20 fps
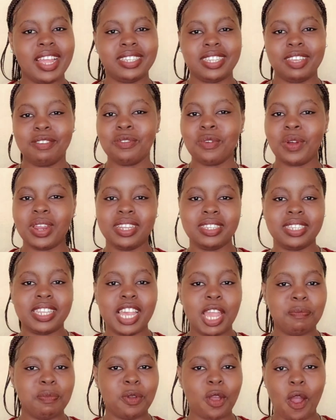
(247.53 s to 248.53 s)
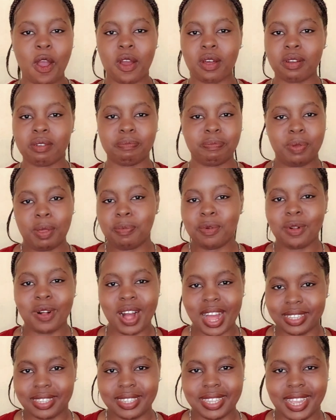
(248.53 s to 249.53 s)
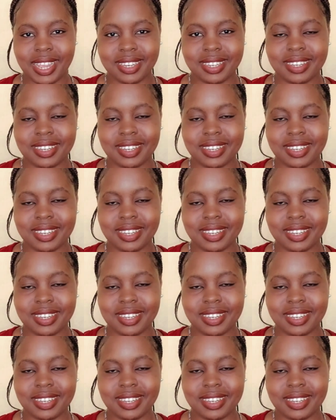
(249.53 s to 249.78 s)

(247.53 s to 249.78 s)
Everyone is happy or people are sad.